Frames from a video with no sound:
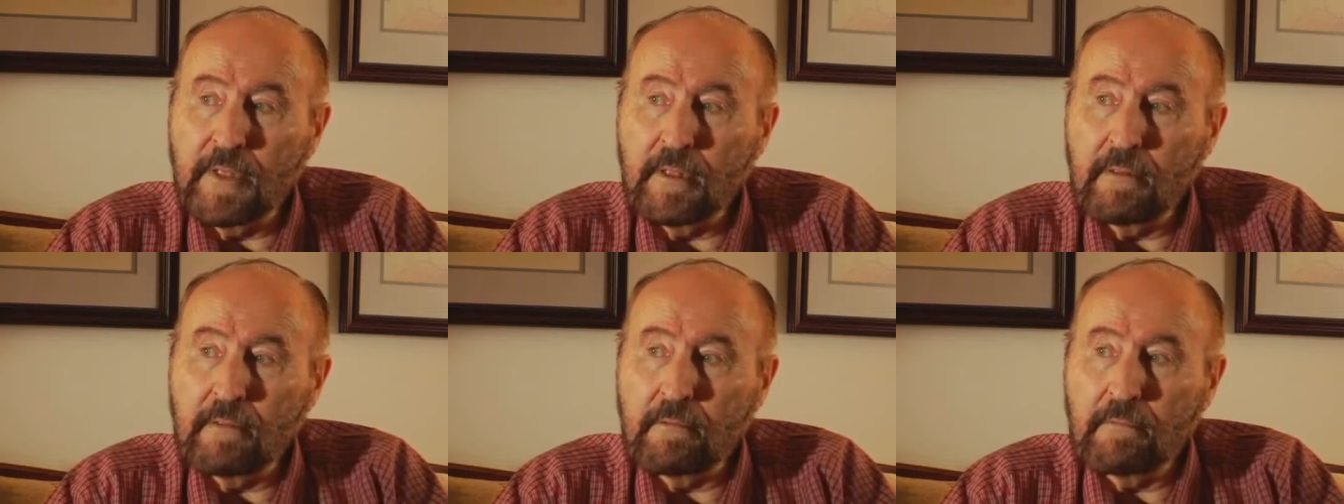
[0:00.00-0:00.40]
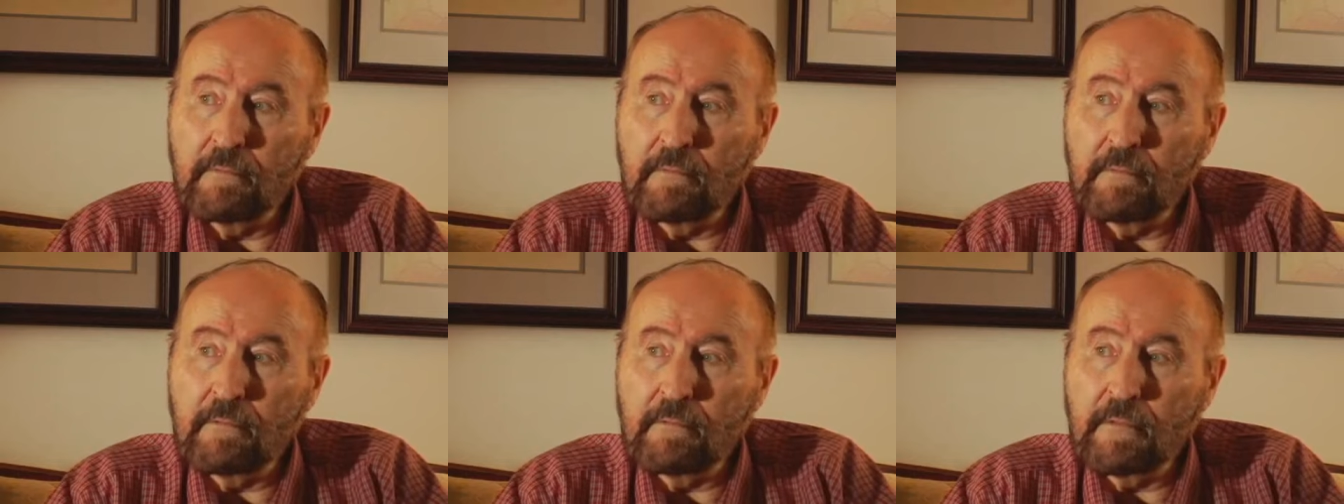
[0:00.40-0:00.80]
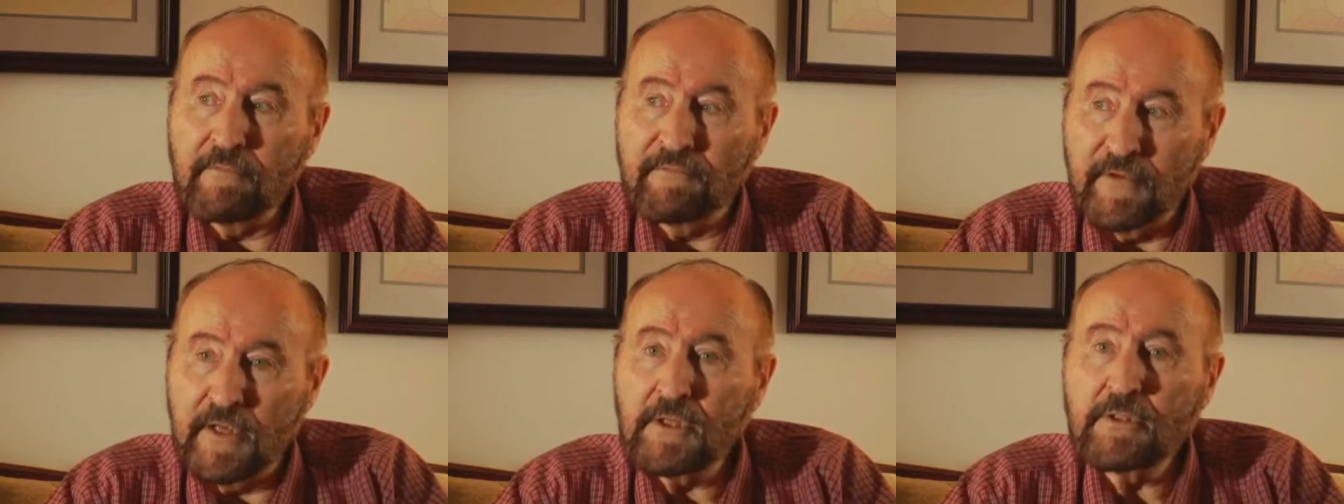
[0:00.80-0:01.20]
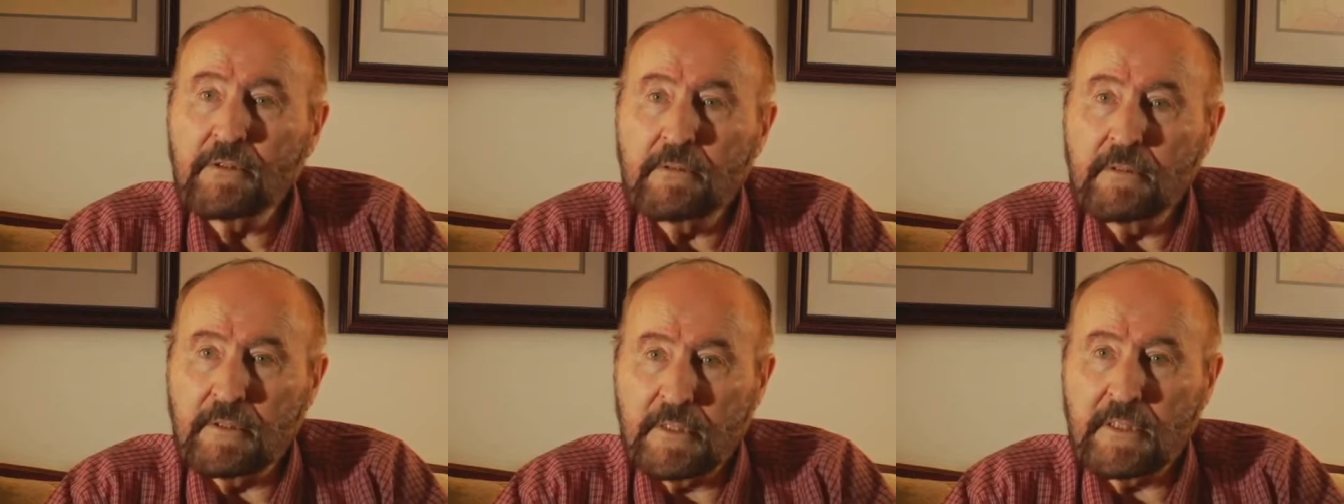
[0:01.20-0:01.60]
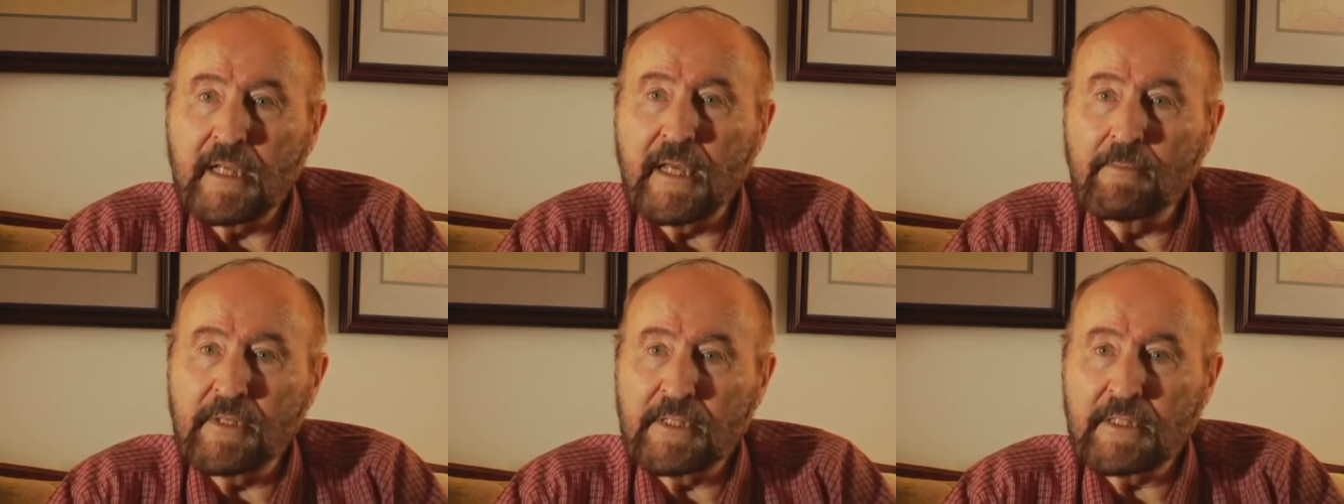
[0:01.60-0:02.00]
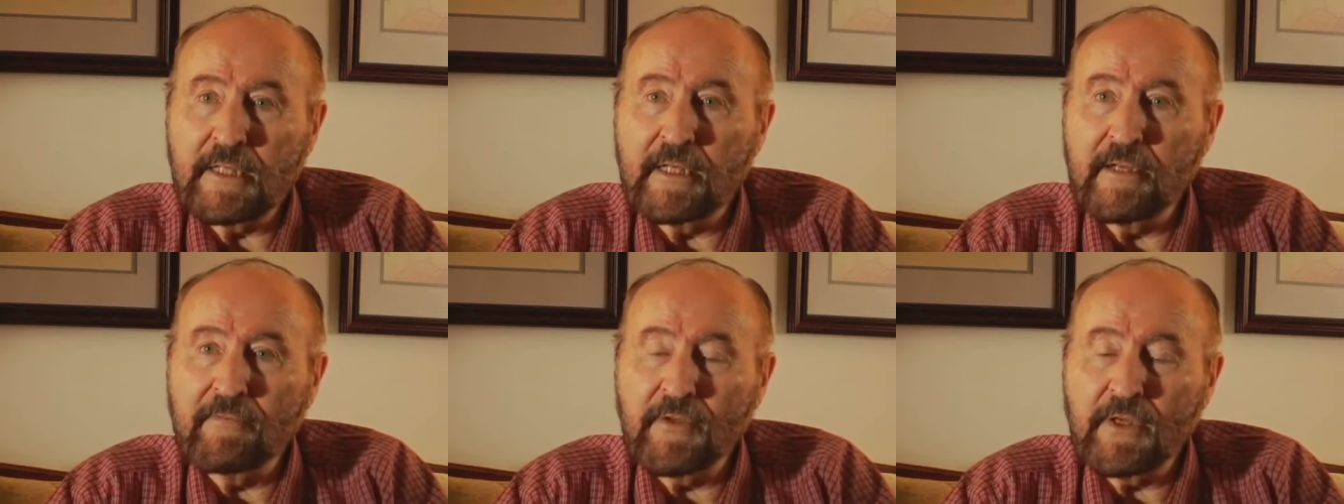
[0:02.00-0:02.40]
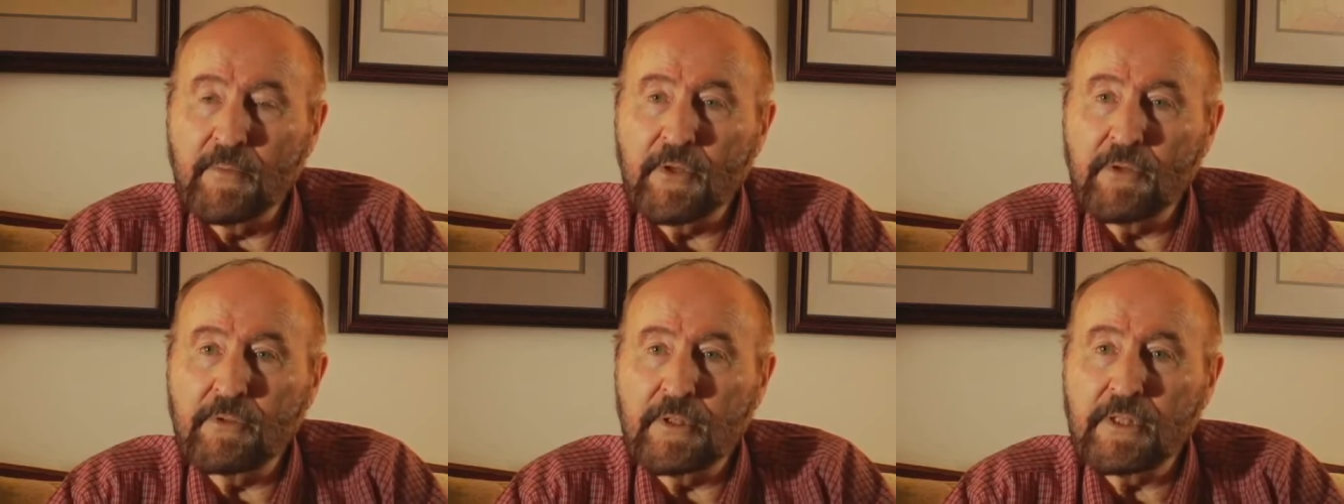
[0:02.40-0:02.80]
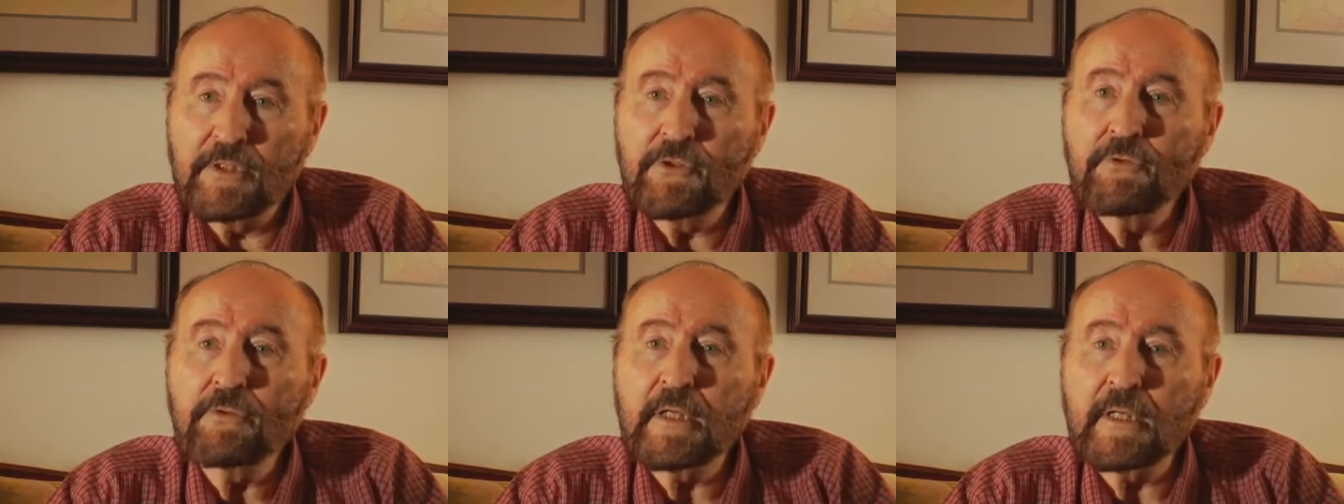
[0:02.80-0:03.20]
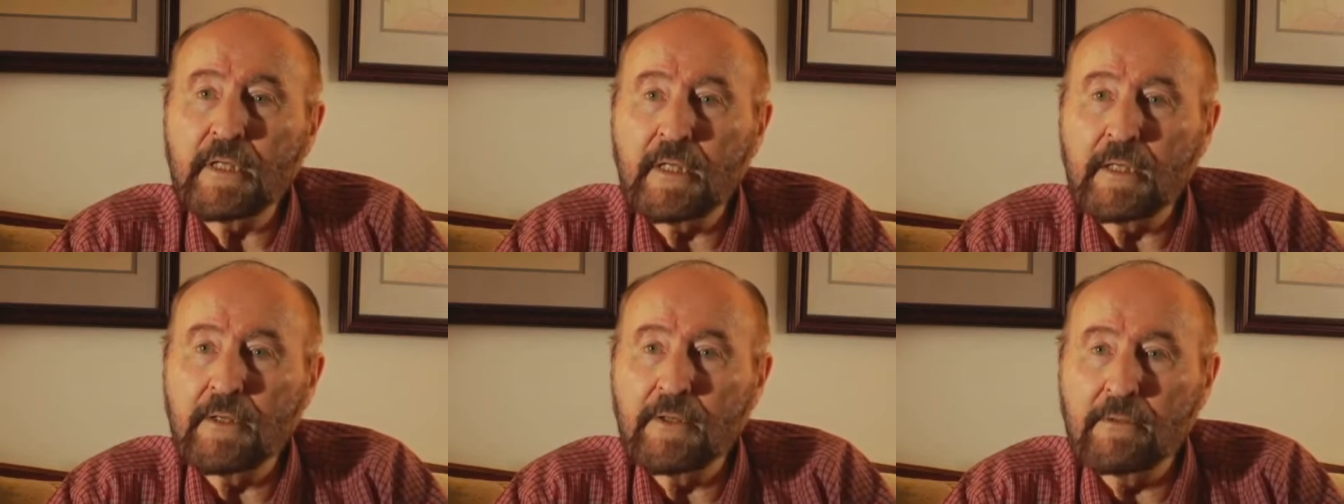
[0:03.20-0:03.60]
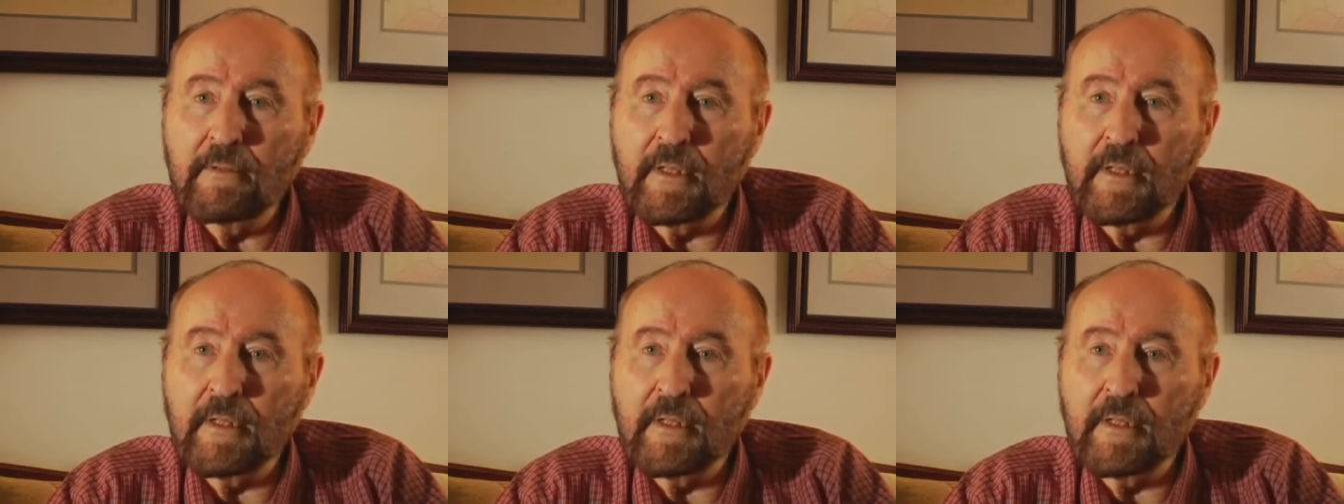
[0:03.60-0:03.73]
the official established scientific community is you cannot do